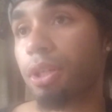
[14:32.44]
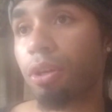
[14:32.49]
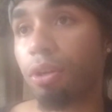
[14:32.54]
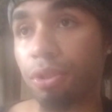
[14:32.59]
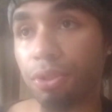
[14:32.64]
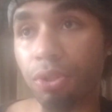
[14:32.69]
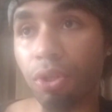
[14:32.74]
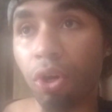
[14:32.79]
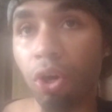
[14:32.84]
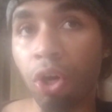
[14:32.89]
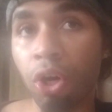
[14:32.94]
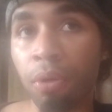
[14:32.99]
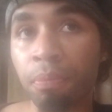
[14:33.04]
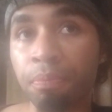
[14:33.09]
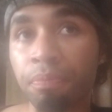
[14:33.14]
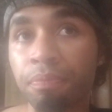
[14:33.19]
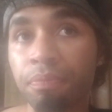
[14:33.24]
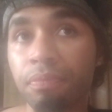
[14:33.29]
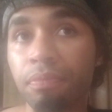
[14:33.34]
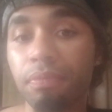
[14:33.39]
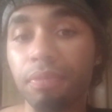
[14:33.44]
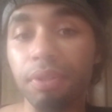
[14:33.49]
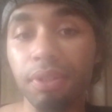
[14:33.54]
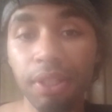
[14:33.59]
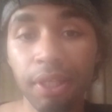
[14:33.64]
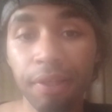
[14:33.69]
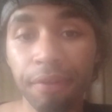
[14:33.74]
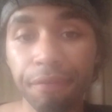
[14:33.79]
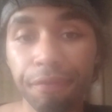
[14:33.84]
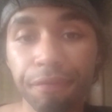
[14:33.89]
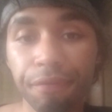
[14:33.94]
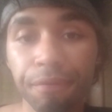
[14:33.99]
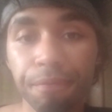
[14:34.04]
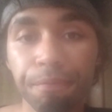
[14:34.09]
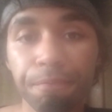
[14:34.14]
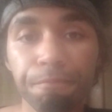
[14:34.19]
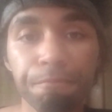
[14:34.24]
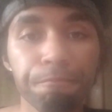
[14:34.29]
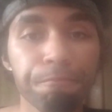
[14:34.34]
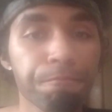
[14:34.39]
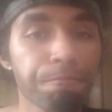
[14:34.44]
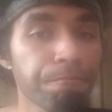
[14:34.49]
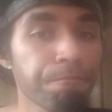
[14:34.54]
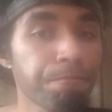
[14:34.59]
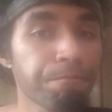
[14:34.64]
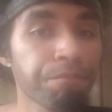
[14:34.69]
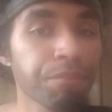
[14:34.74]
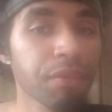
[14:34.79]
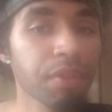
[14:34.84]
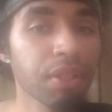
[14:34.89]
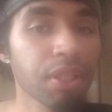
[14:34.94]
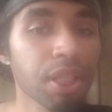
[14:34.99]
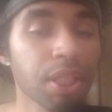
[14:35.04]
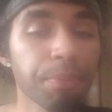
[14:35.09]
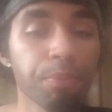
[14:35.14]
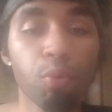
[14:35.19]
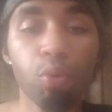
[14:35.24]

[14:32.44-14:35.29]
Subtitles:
cause harm, death, and